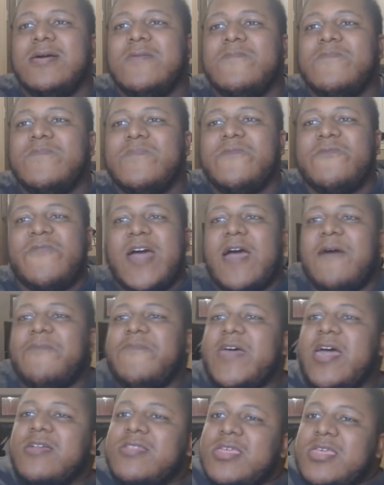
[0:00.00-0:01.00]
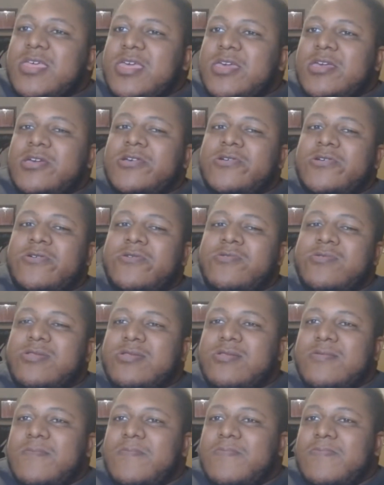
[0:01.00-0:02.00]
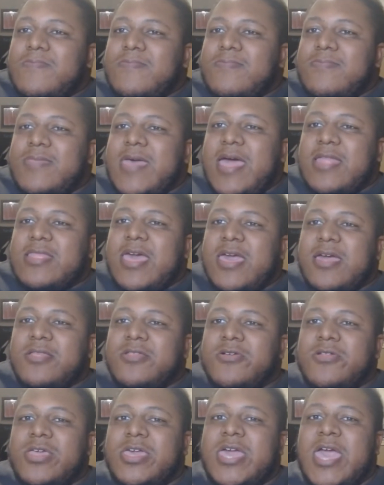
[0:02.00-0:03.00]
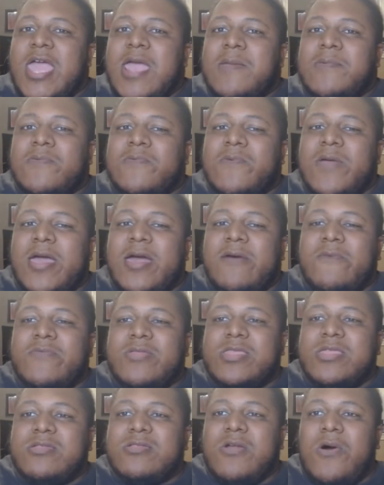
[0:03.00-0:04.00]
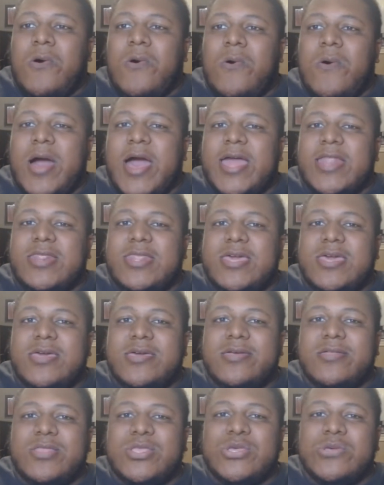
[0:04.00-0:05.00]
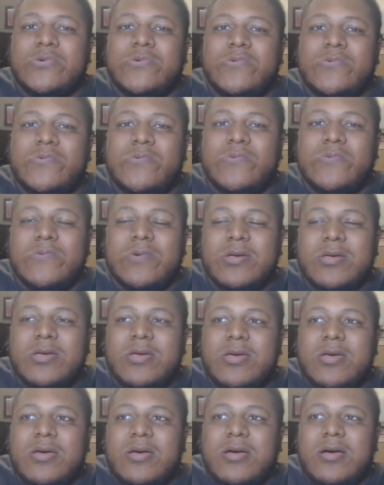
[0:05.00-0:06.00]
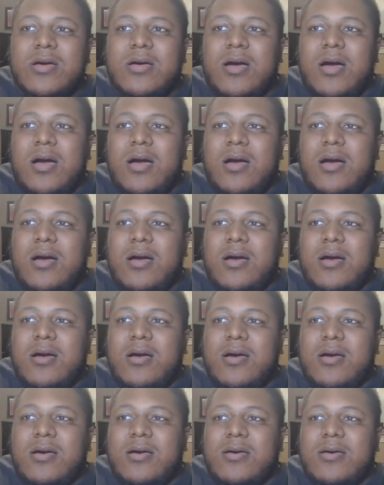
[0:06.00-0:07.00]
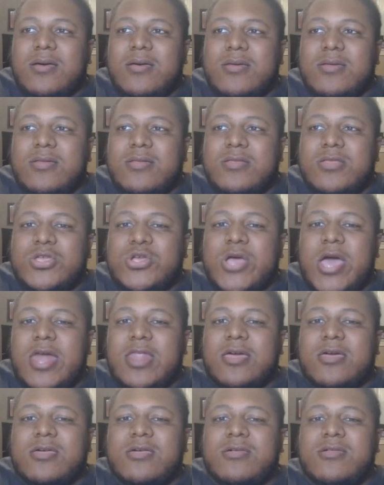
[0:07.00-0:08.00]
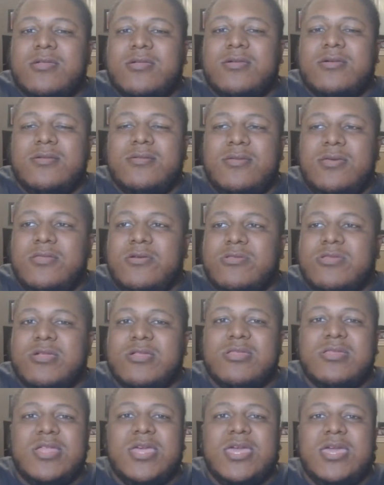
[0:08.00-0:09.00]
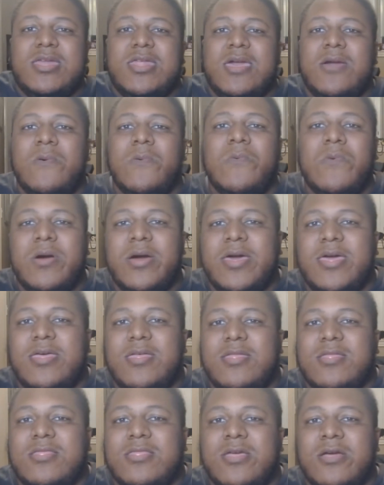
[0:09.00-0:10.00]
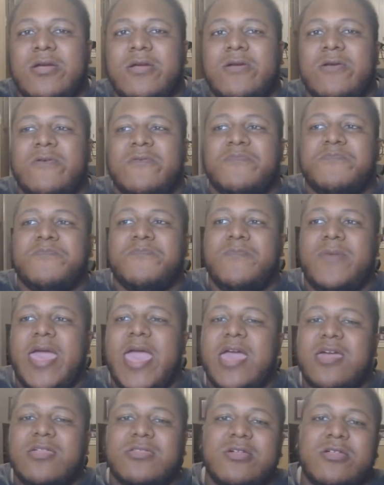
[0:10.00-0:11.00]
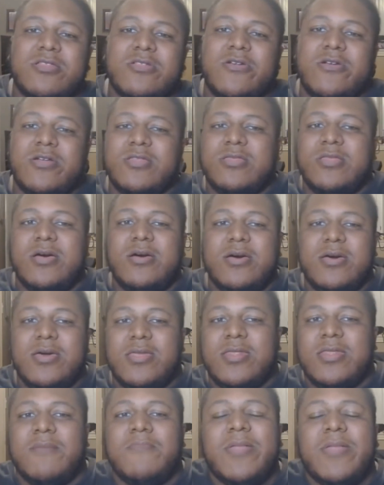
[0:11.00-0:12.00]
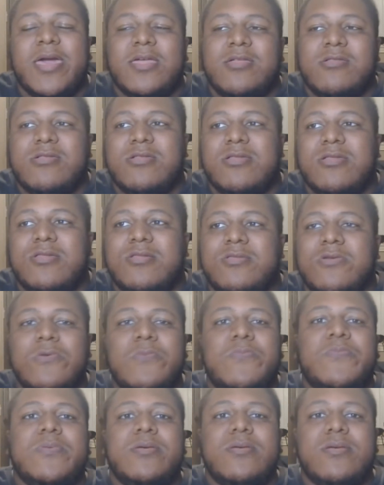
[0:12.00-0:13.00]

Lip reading: 5,000 years that they literally came around with this whole idea to uh try to succeed in what their ancestor has done. And I'm like, it's stupid.